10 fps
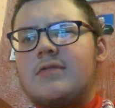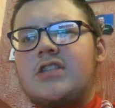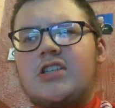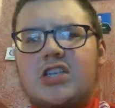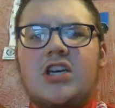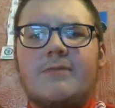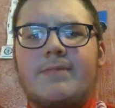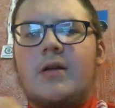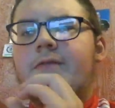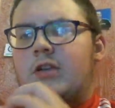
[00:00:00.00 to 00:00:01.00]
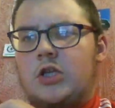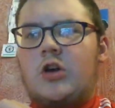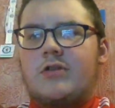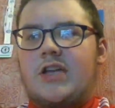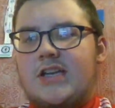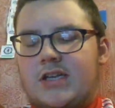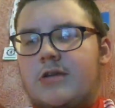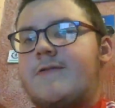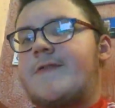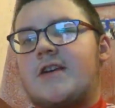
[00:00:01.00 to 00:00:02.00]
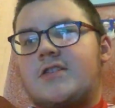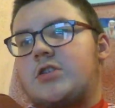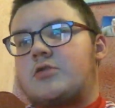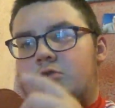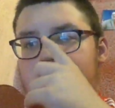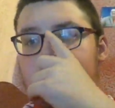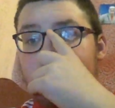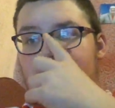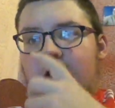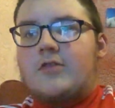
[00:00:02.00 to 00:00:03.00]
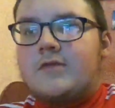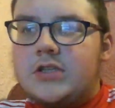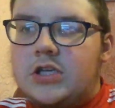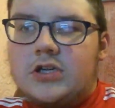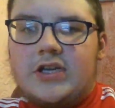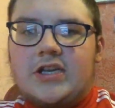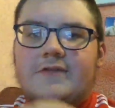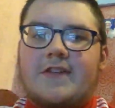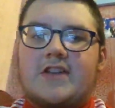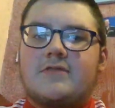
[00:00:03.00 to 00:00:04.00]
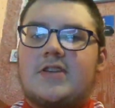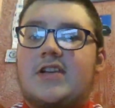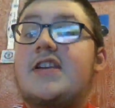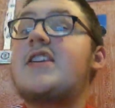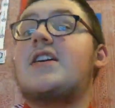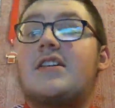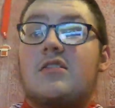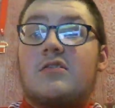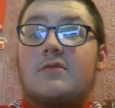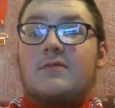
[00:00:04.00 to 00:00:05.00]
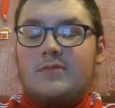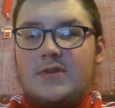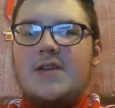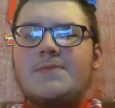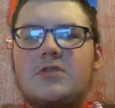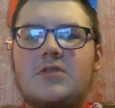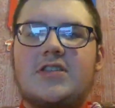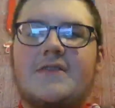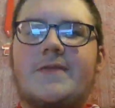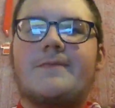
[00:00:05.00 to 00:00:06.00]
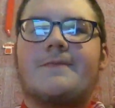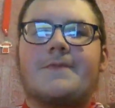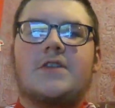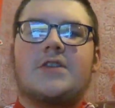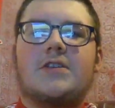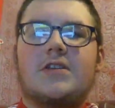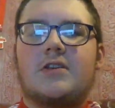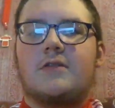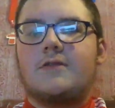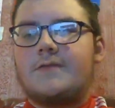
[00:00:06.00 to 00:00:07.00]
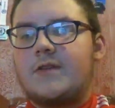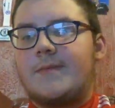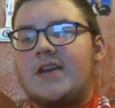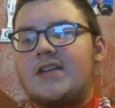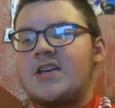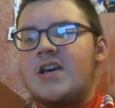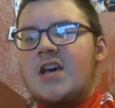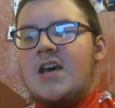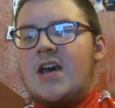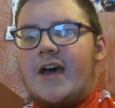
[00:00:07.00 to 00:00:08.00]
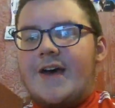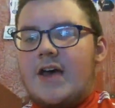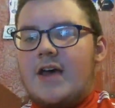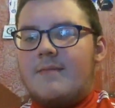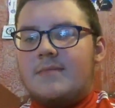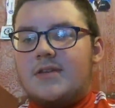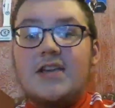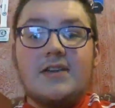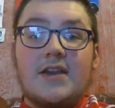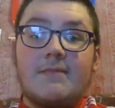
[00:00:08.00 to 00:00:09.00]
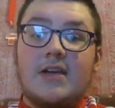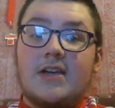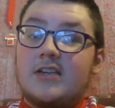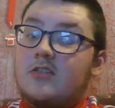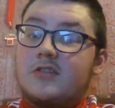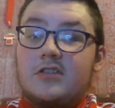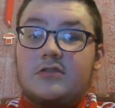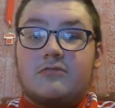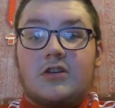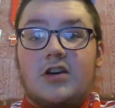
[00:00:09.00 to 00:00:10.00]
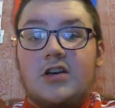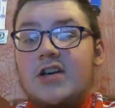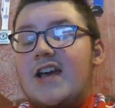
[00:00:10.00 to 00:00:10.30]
the turning point for a lot of United fans on Jose Mourinho. There was a lot of United fans who were like, yeah, we'll keep Jose for the minute. Then we get the 0-0 draw,